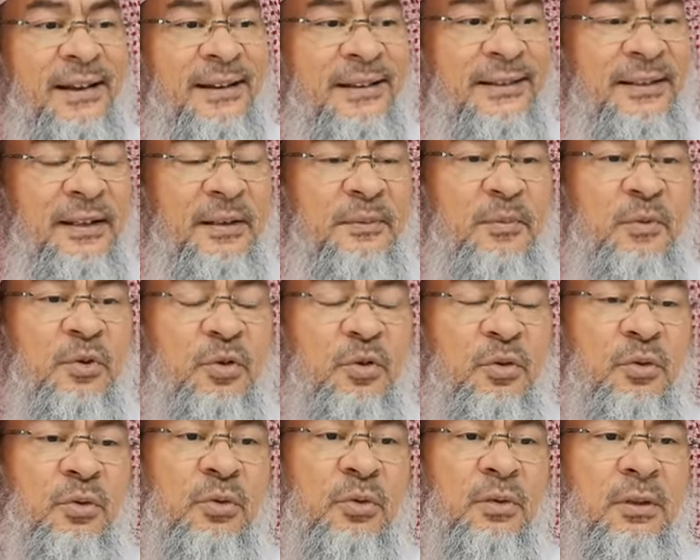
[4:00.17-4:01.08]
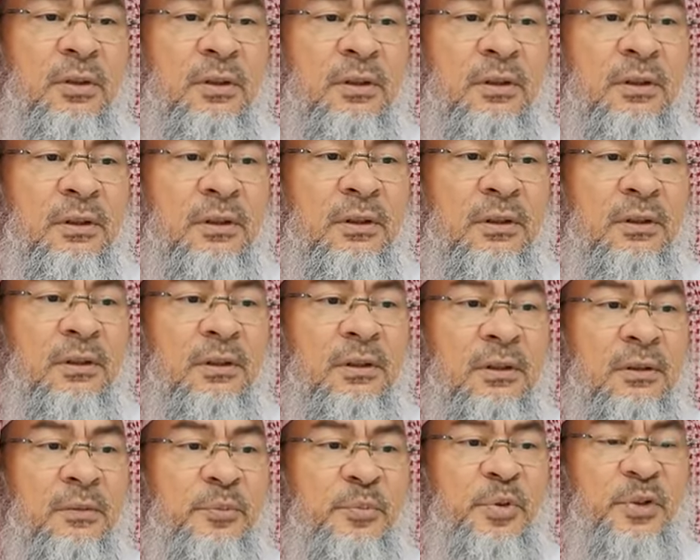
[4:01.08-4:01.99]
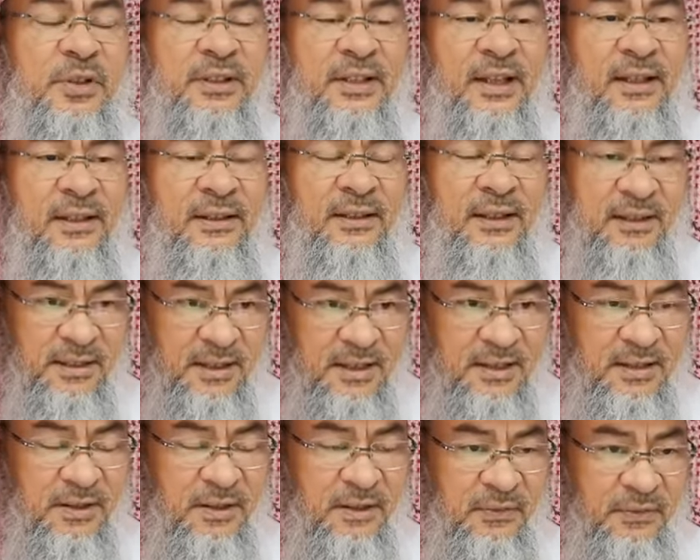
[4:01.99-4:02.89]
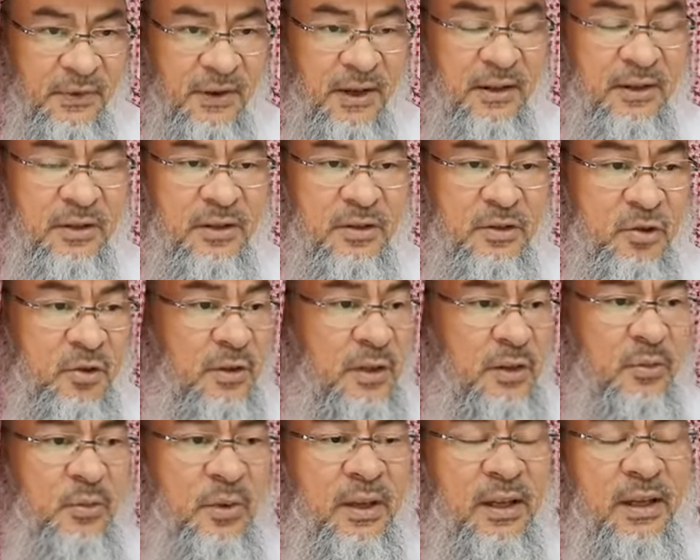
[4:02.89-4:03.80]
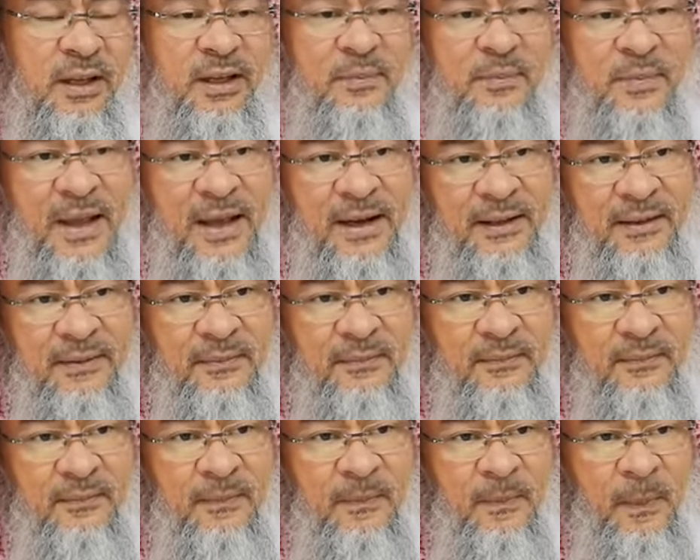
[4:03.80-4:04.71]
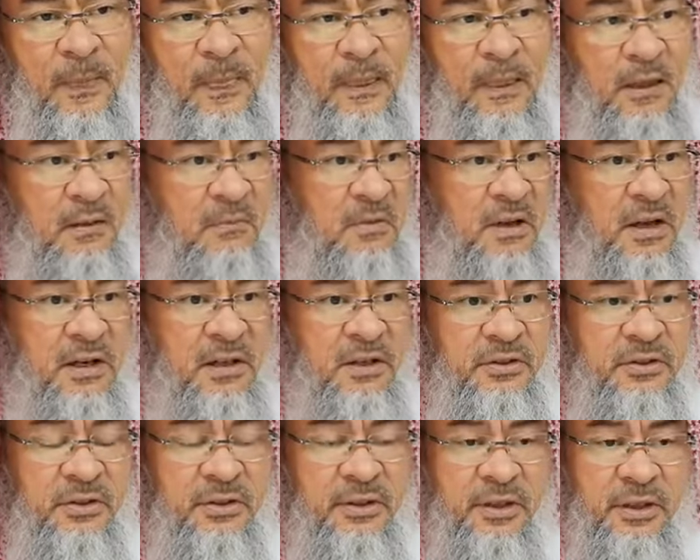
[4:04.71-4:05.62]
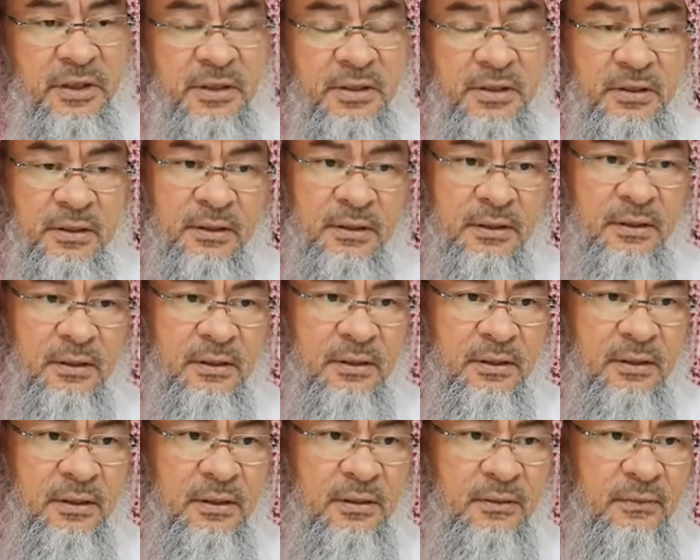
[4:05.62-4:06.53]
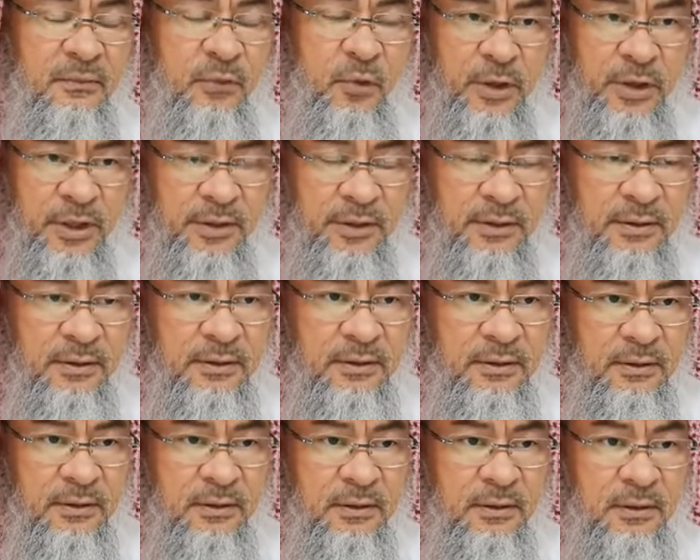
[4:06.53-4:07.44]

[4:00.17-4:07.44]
hired him to pretend that he's her father so that we can get married. The marriage is void.